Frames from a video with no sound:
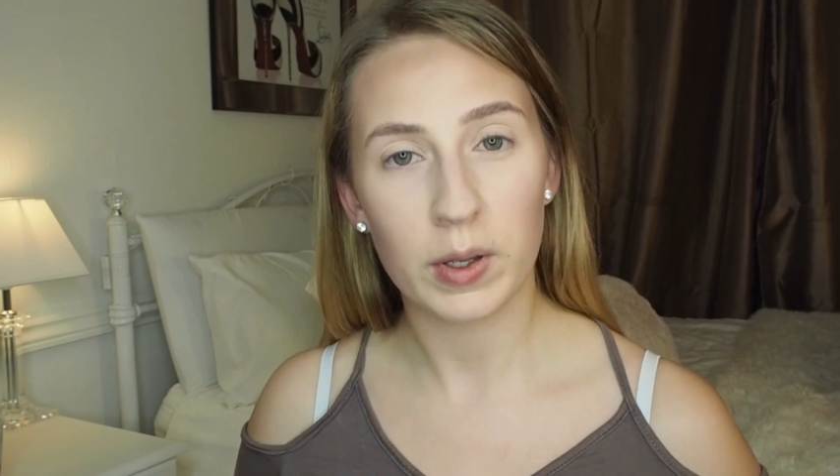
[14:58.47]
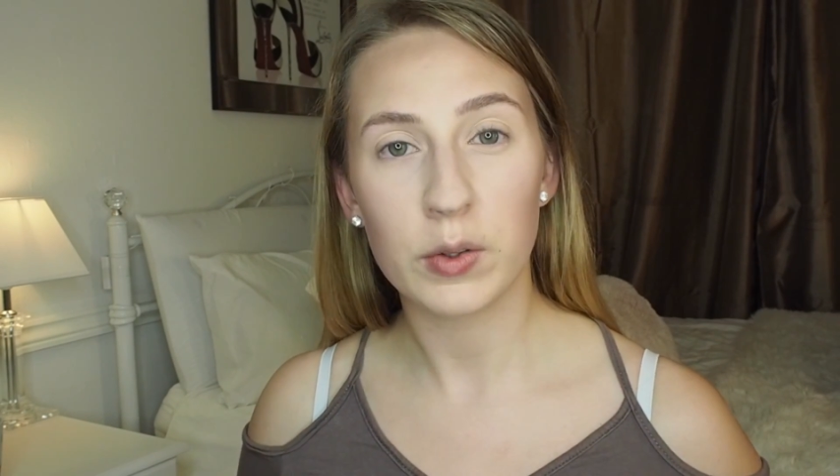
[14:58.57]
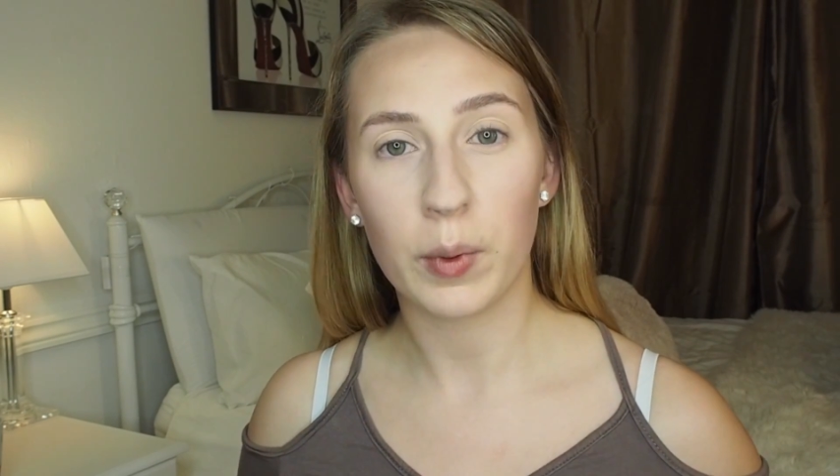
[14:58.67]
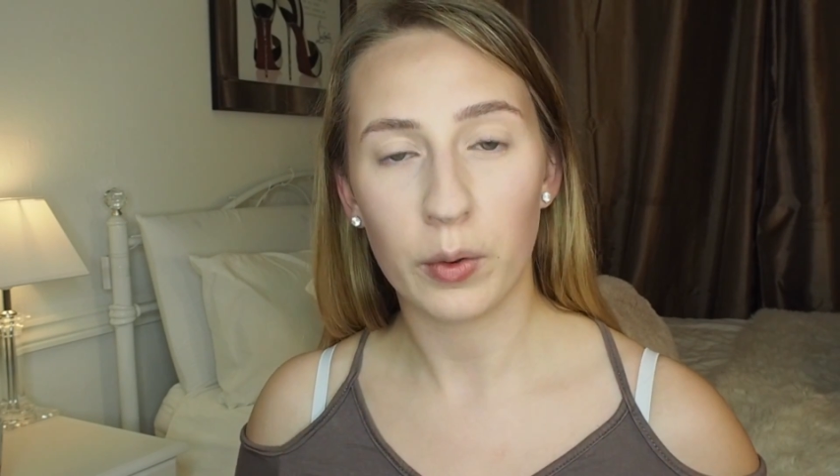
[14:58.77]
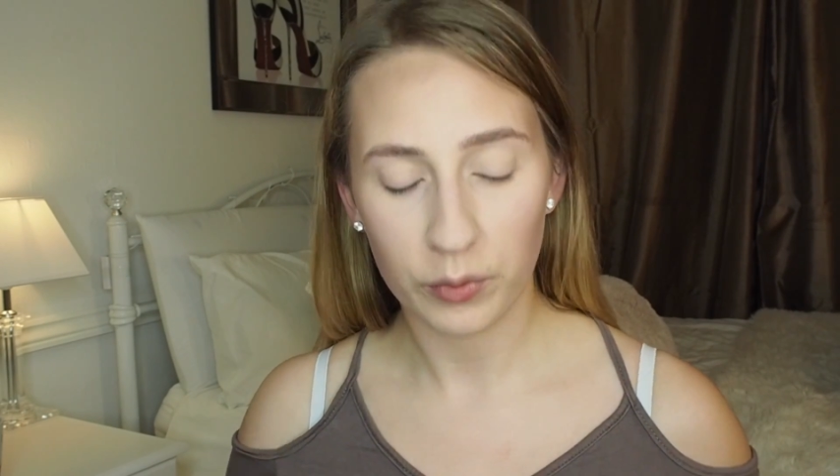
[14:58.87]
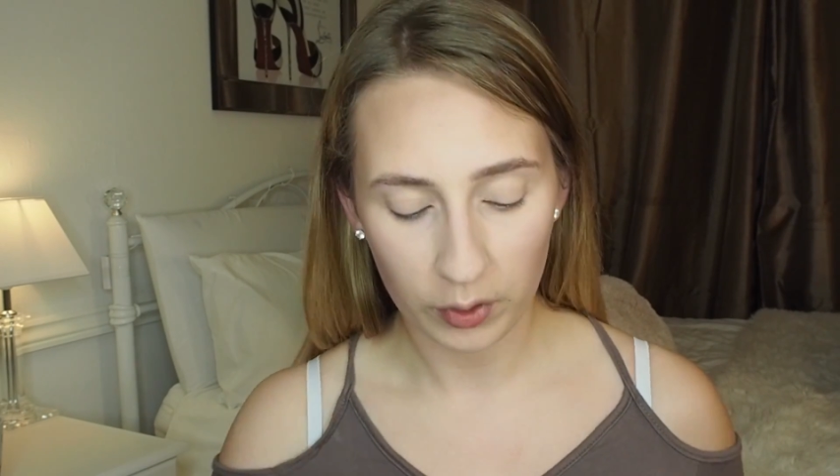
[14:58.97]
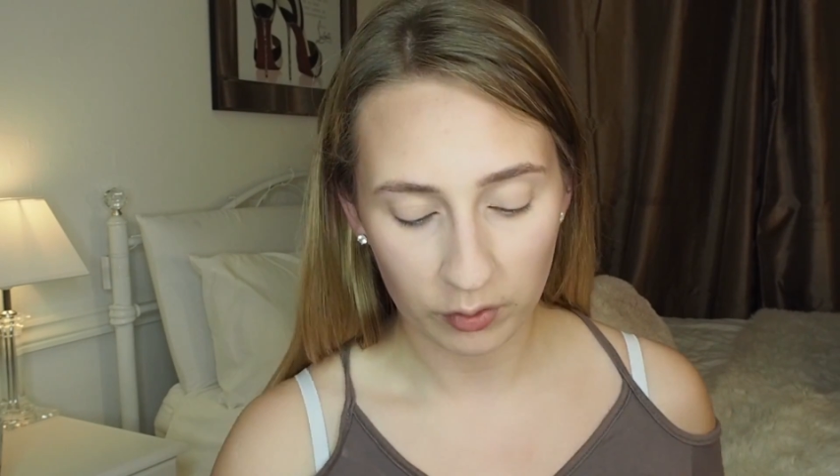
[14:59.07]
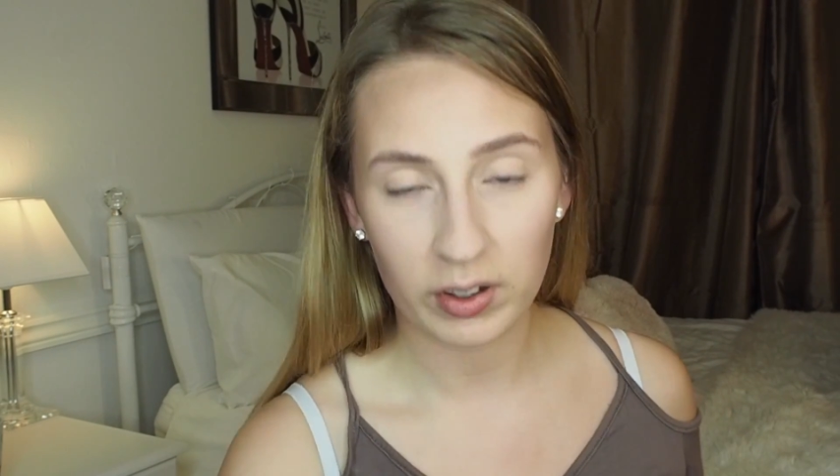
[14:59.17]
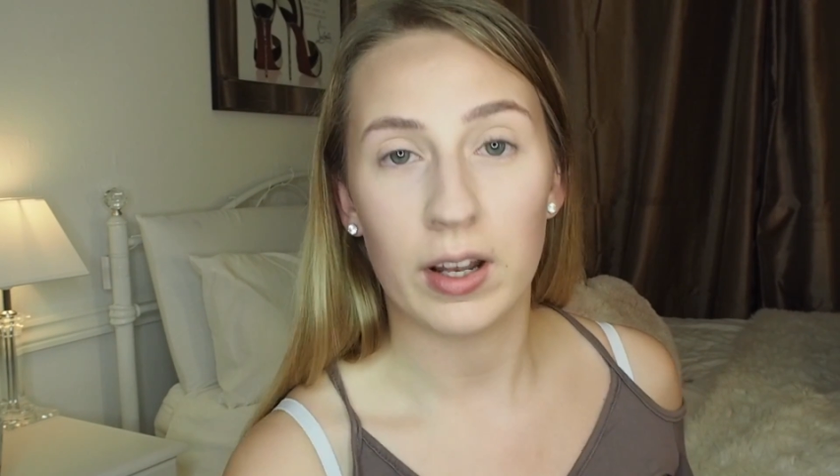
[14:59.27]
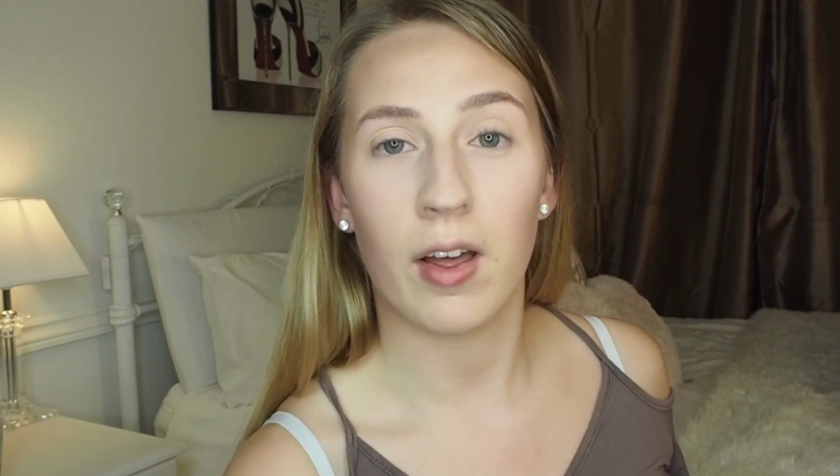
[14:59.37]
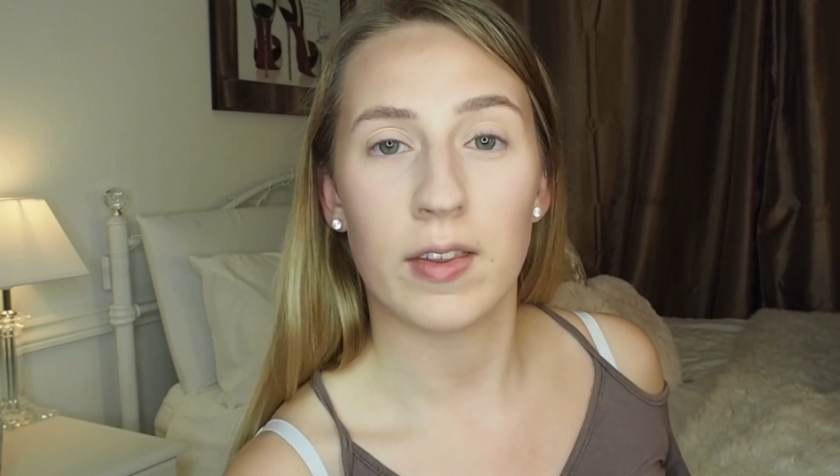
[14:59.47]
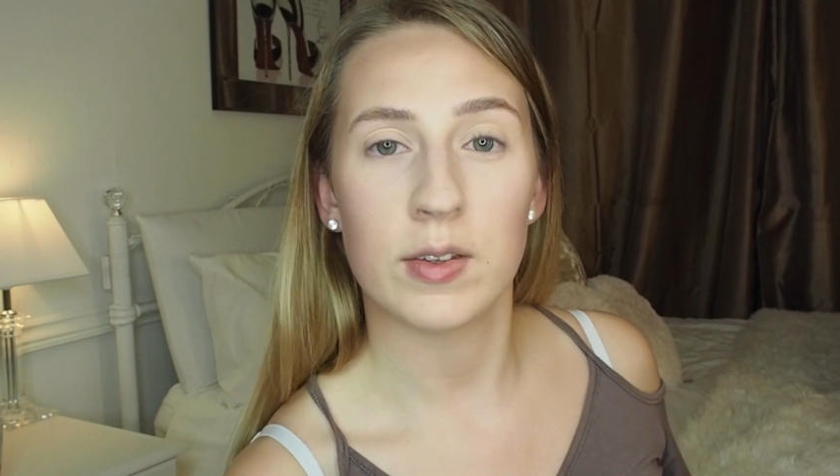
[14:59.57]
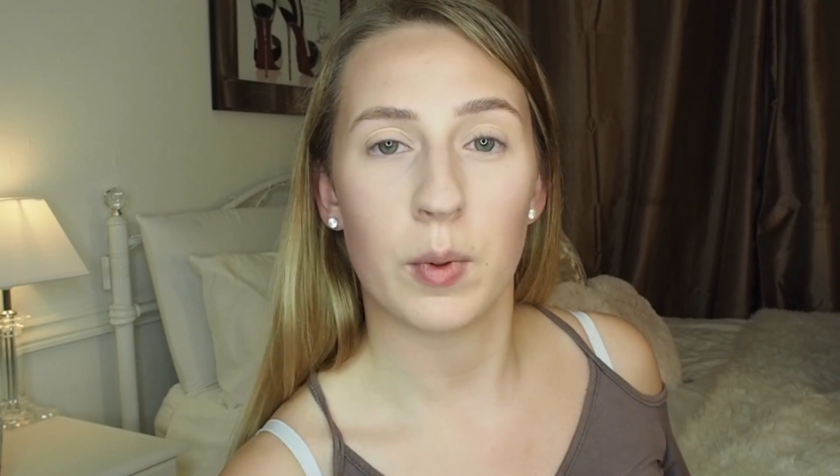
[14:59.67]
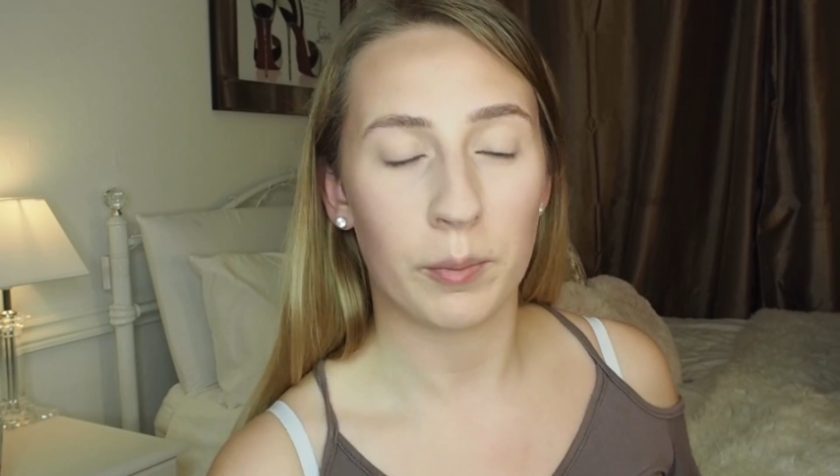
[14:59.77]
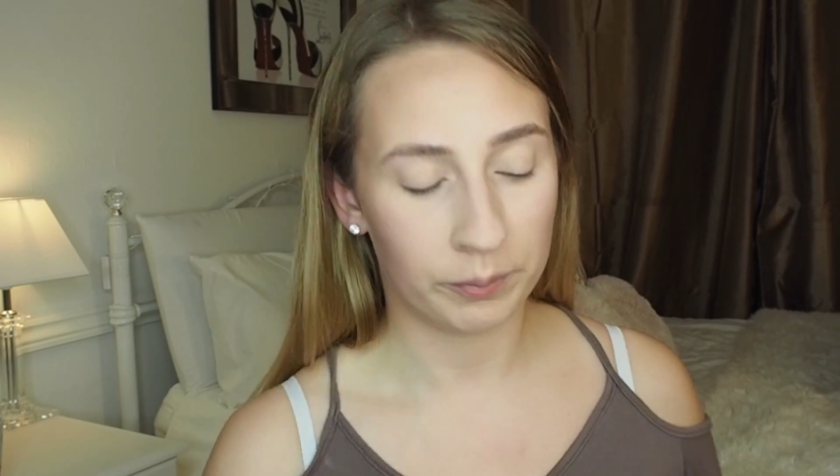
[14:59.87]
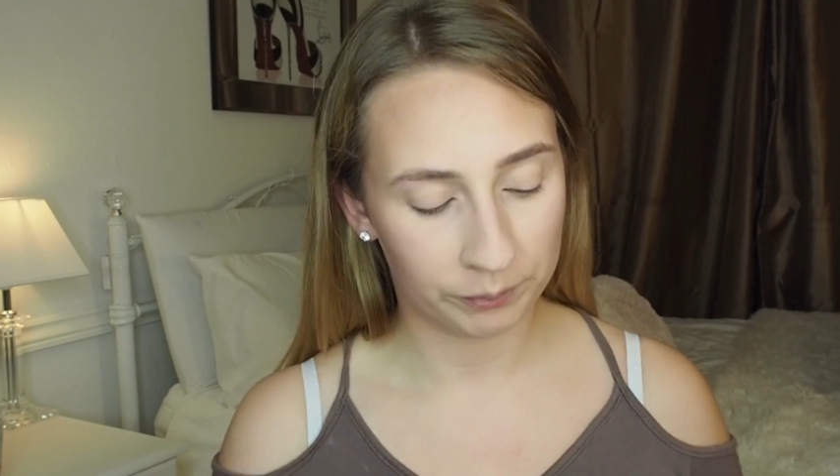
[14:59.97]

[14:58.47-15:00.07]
it as well, so I really like this one.